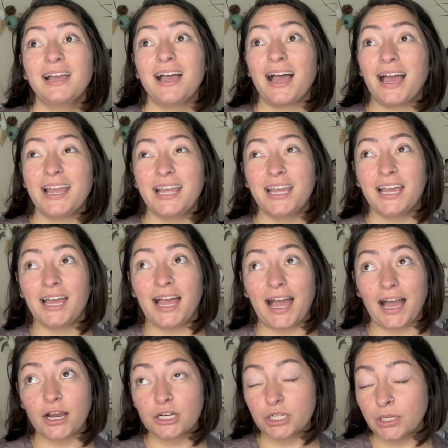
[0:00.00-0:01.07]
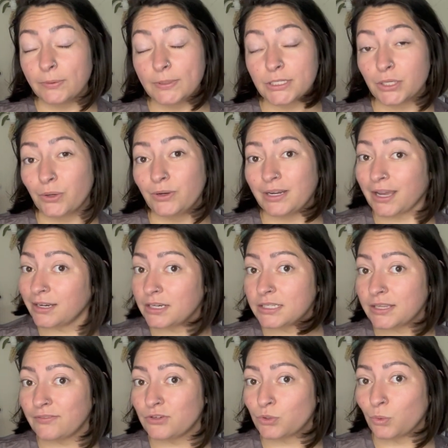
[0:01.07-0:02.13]
I actually was owed
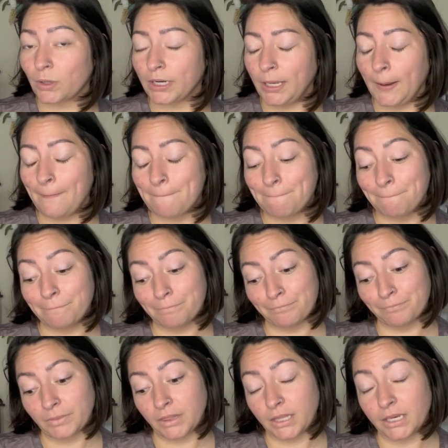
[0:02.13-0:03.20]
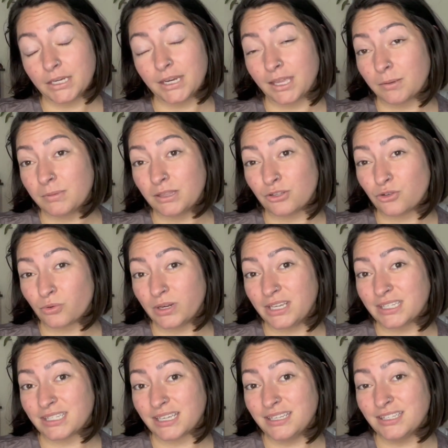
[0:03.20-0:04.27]
$97.20. They didn't give me the 20
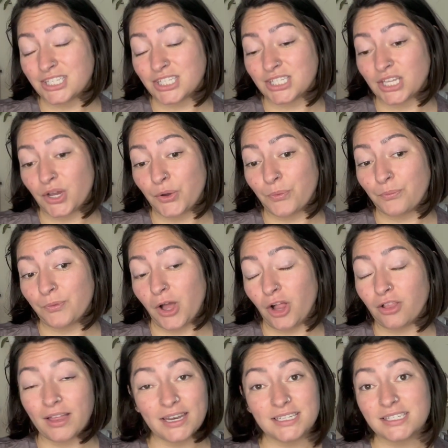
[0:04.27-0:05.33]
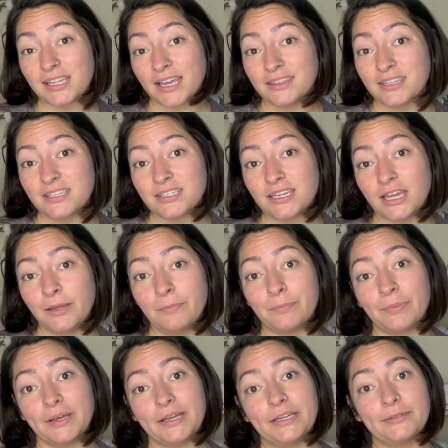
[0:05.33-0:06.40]
cents, so I'll let it slide this time,
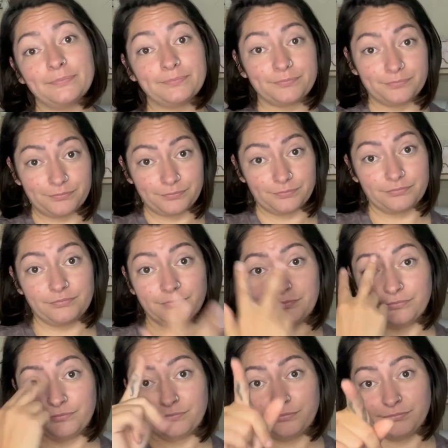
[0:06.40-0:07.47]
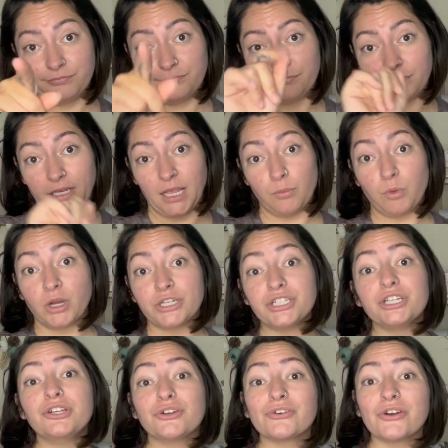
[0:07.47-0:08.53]
but I'm
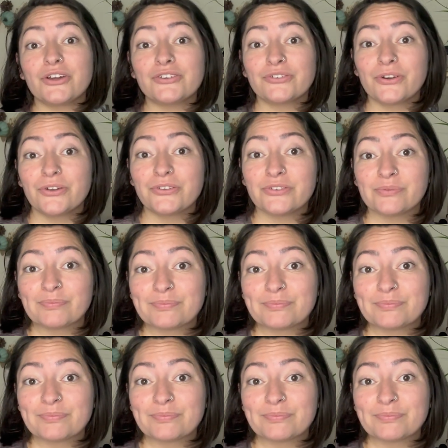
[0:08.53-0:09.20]
watching you, Crossroads.